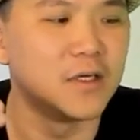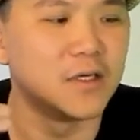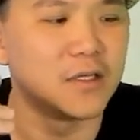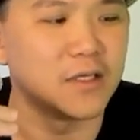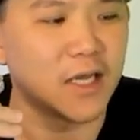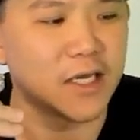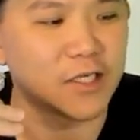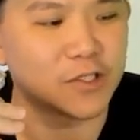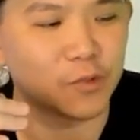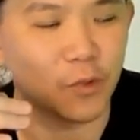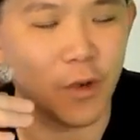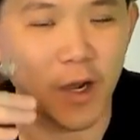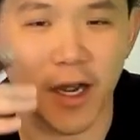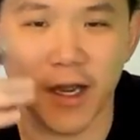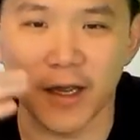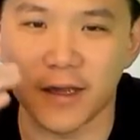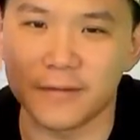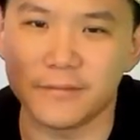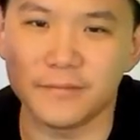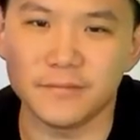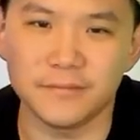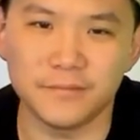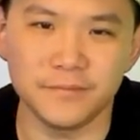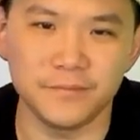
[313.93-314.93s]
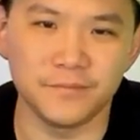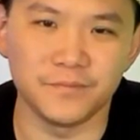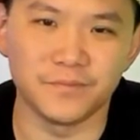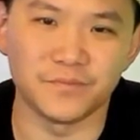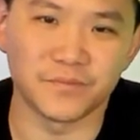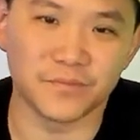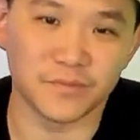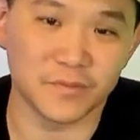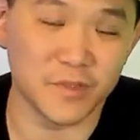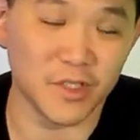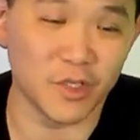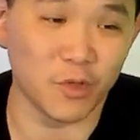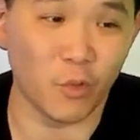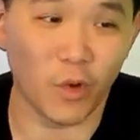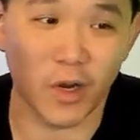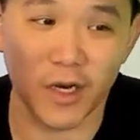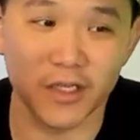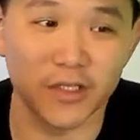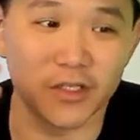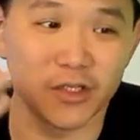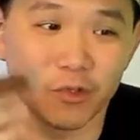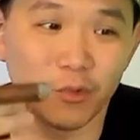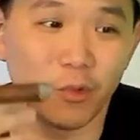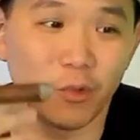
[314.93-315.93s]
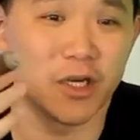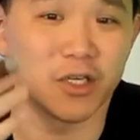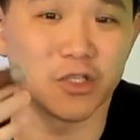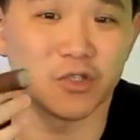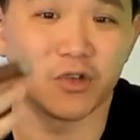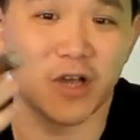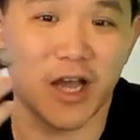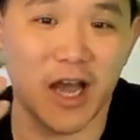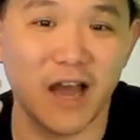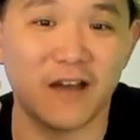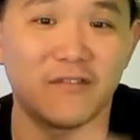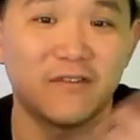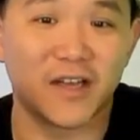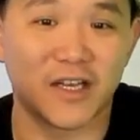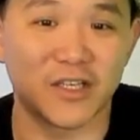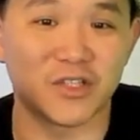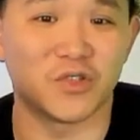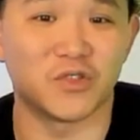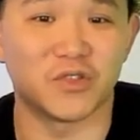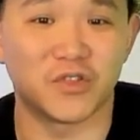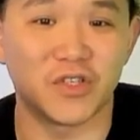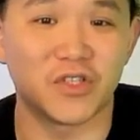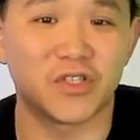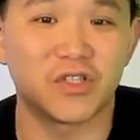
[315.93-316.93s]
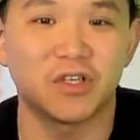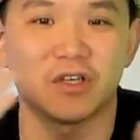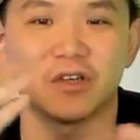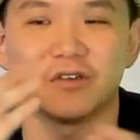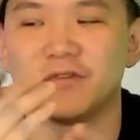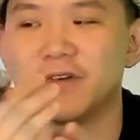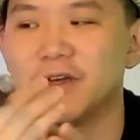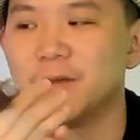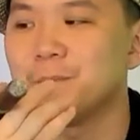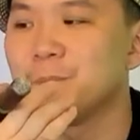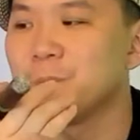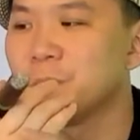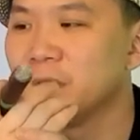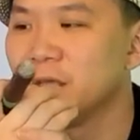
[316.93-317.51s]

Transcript: That's why you wanted you wanted to have a tradition of it.